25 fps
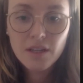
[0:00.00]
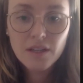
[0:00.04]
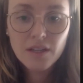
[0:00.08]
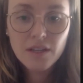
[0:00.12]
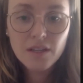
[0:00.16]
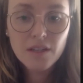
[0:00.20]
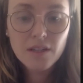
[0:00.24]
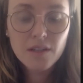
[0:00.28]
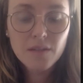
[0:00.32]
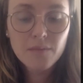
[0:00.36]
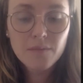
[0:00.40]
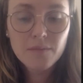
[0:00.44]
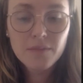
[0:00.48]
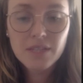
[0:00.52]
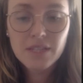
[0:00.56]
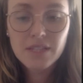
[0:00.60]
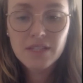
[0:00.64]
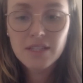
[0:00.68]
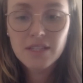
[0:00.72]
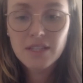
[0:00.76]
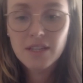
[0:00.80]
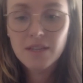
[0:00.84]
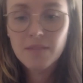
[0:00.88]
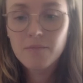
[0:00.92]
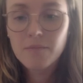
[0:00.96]

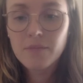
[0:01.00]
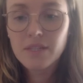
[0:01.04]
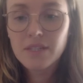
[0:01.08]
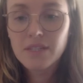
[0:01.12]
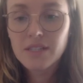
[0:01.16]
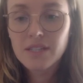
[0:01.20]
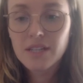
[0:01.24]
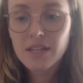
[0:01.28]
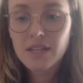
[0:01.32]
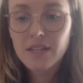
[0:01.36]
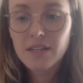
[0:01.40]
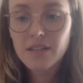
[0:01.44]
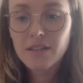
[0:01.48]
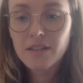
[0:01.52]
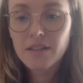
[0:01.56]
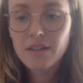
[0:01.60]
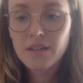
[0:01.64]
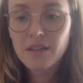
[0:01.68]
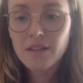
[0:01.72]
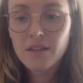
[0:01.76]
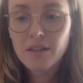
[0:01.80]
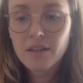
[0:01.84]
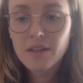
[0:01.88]
This can be done